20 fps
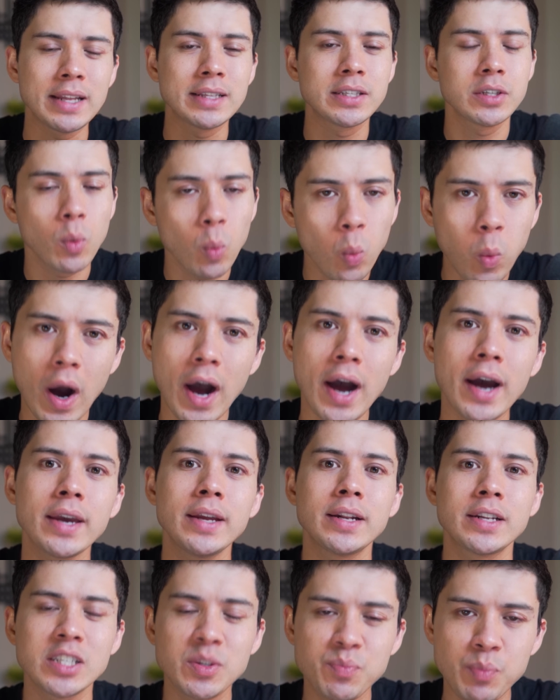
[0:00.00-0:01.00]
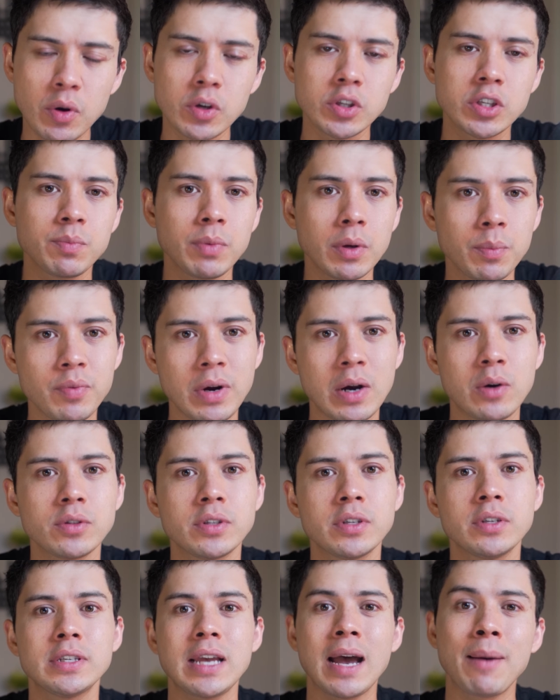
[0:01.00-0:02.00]
into why disposable
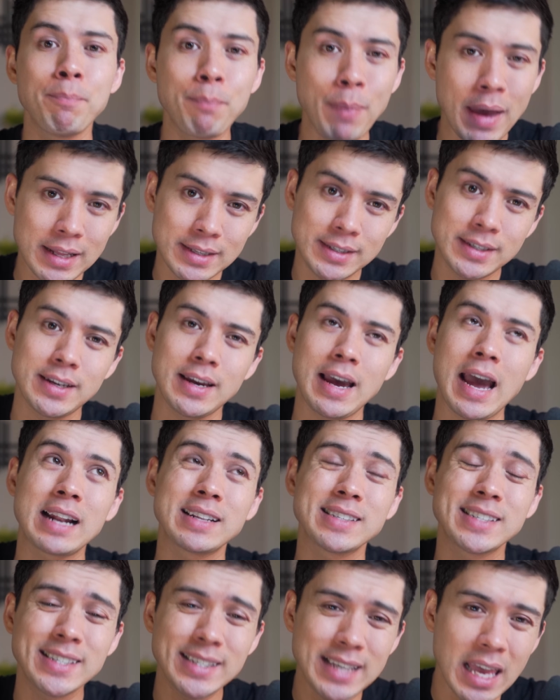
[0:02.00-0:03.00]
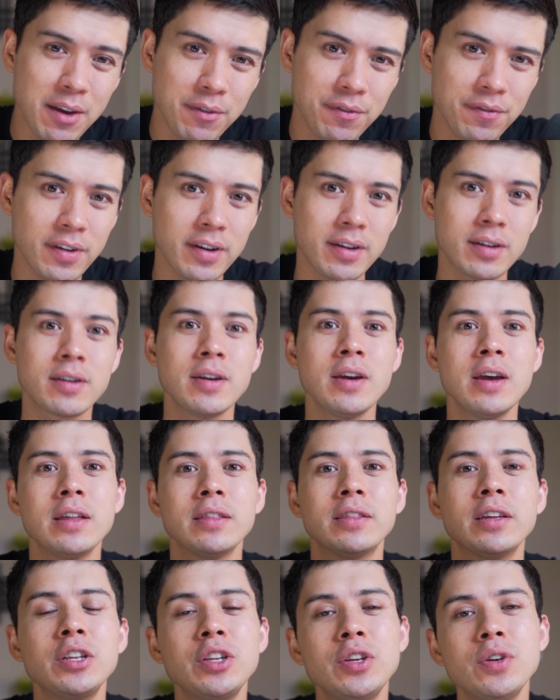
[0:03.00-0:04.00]
browsers are better and safer
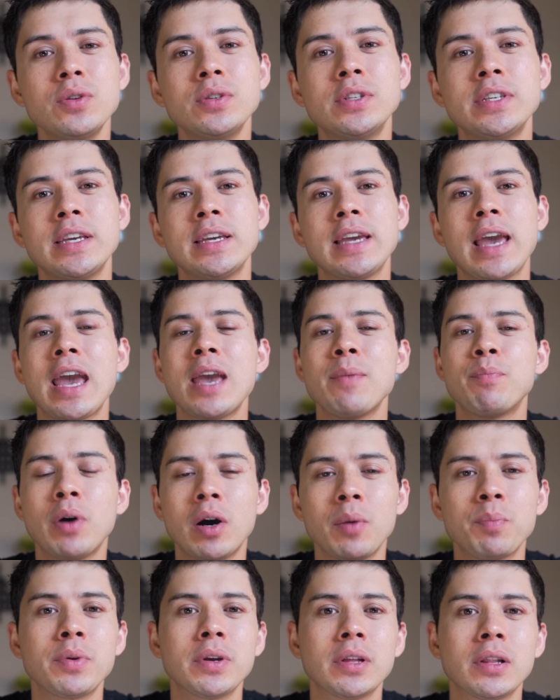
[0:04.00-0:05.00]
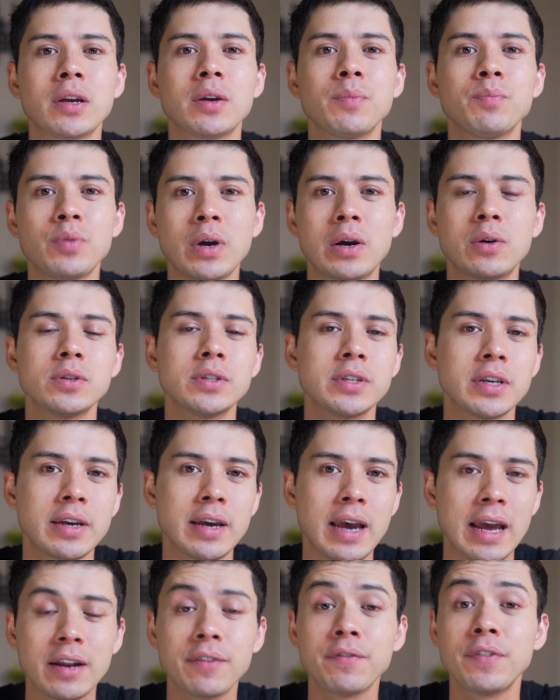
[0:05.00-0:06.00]
than using a popular browser
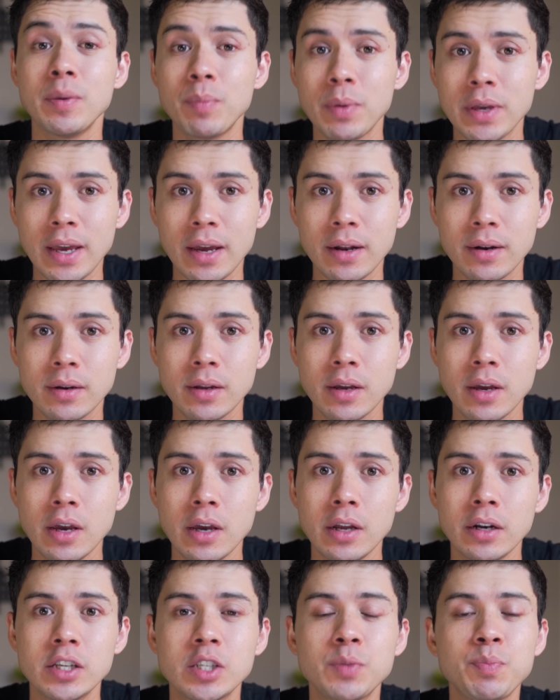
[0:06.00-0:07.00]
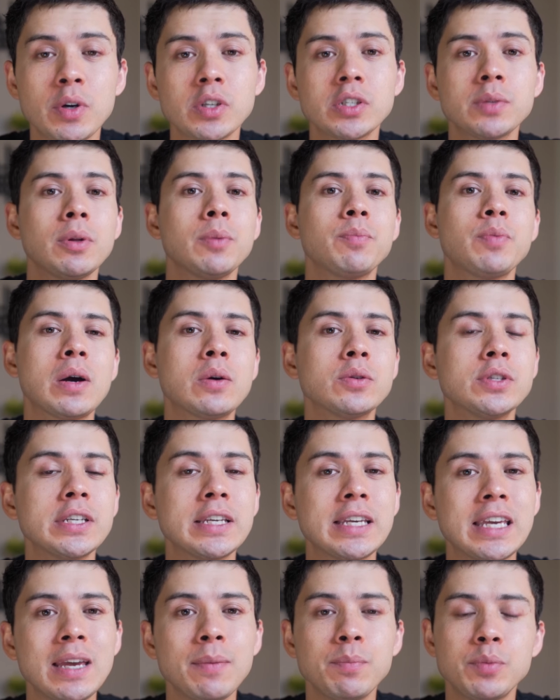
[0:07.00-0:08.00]
and a VPN. Disposable
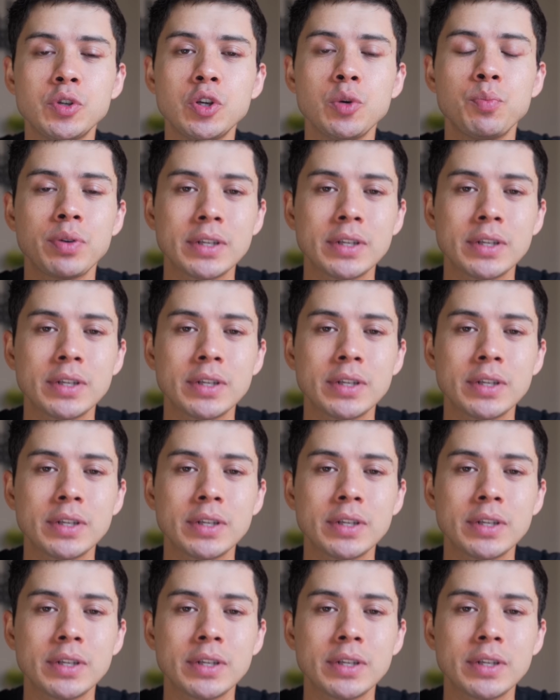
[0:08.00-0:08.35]
browsing keeps you